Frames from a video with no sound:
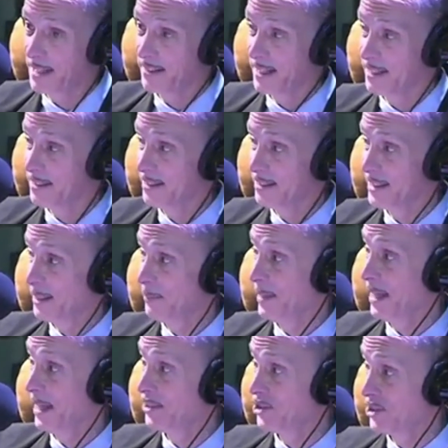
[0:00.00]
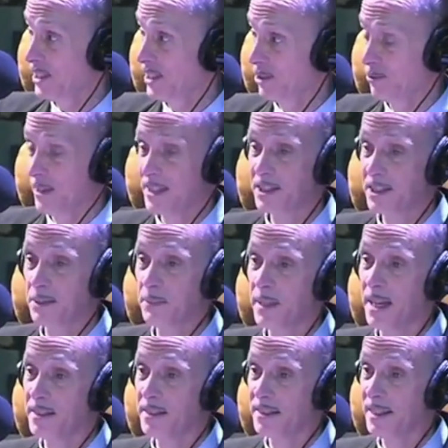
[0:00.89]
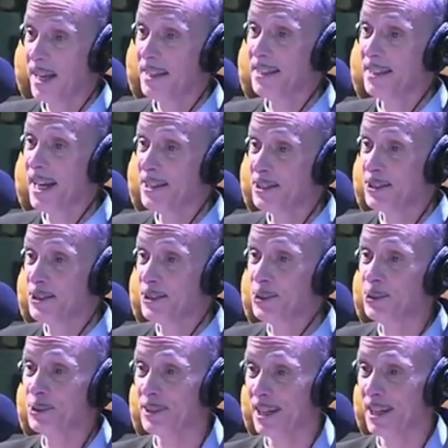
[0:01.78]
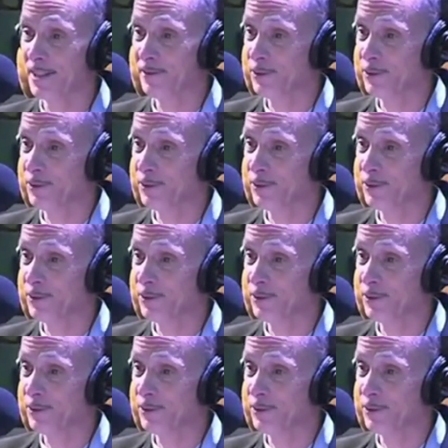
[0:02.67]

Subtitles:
and they didn't see me, and she arrested me outside, and I sued and got